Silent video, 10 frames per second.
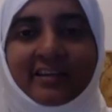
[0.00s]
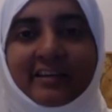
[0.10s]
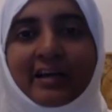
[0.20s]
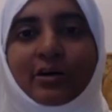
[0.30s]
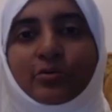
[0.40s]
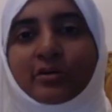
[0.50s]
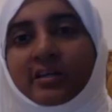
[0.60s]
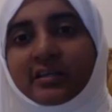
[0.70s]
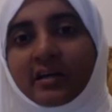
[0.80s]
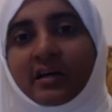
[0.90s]
Now,
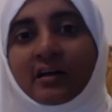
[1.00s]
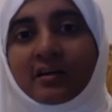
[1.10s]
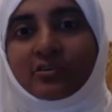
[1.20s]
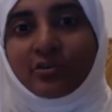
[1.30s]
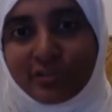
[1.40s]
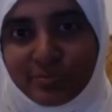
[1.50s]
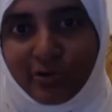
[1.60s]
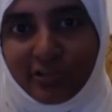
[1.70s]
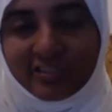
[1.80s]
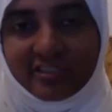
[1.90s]
in our
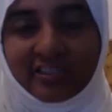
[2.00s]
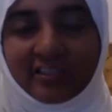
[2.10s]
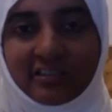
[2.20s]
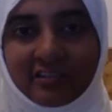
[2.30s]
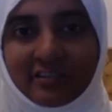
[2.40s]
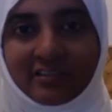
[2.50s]
cosmology,